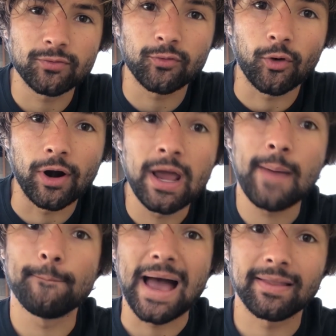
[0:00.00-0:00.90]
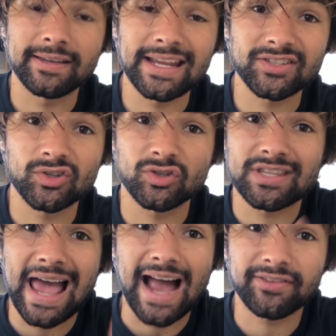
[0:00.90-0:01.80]
for ballet dancers
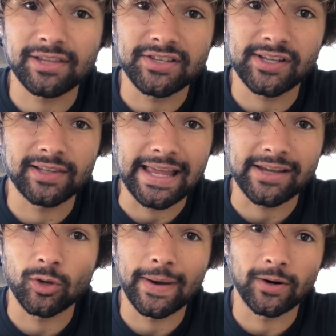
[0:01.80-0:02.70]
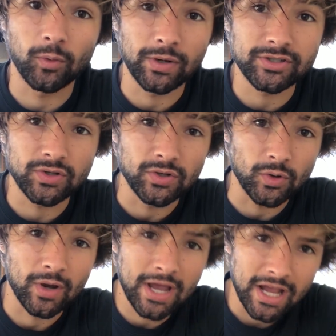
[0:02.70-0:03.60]
and athletes alike, no matter what you do.
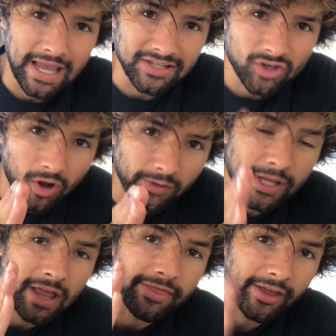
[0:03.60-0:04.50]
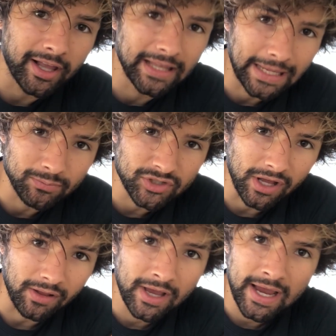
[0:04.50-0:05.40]
It's called the
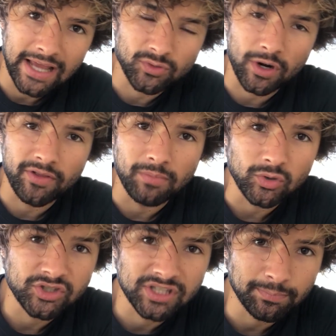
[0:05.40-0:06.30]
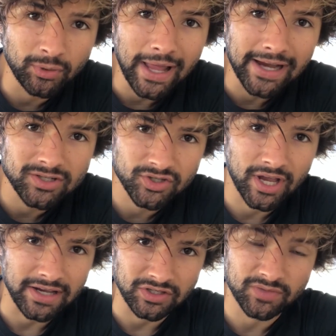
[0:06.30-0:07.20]
clamshell. It's one of the most simple
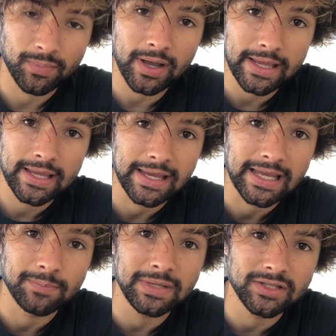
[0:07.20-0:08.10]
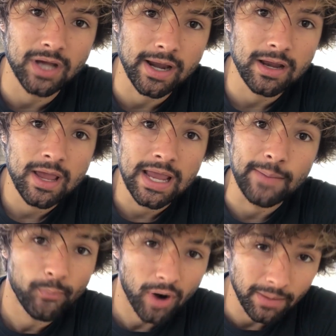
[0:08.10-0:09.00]
exercises, but it can be done
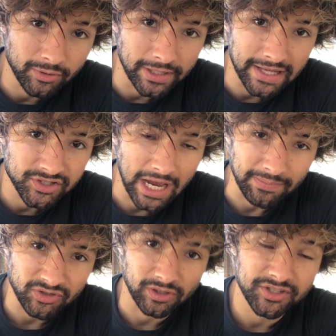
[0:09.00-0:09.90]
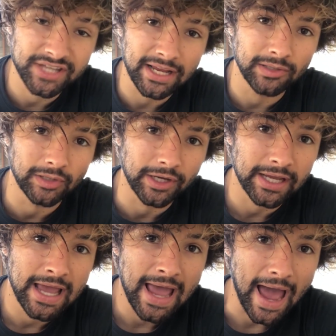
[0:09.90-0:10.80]
improperly at times. So let's take a look
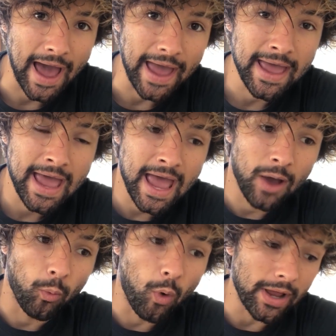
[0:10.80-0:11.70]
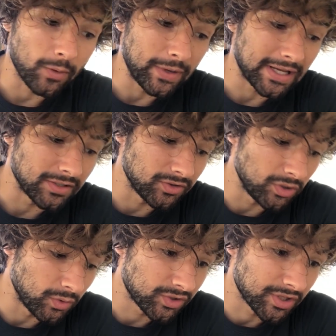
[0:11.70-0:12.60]
at what we can
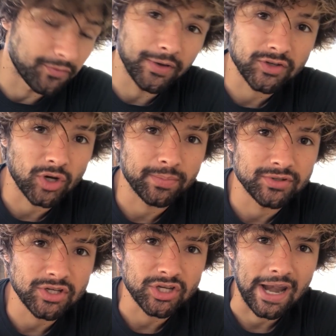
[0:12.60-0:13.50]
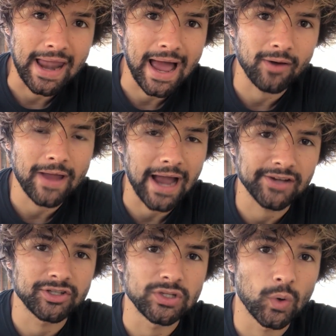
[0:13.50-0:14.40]
do to fix our position and how to
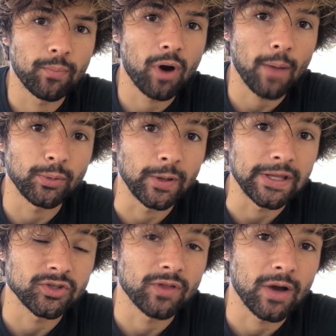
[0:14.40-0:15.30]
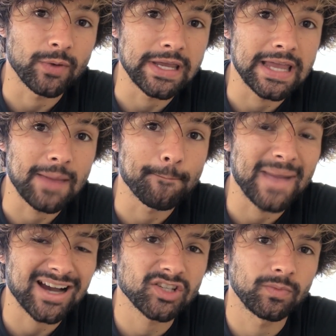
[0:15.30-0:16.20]
actually do it properly so that we get
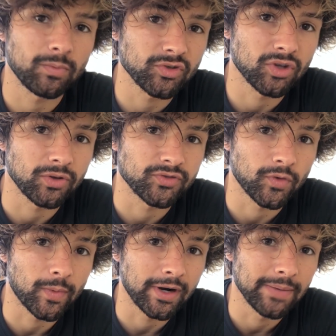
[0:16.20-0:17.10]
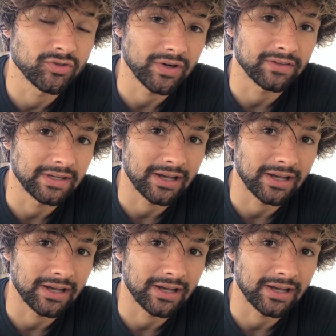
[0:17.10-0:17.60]
maximum results from our hip strengthening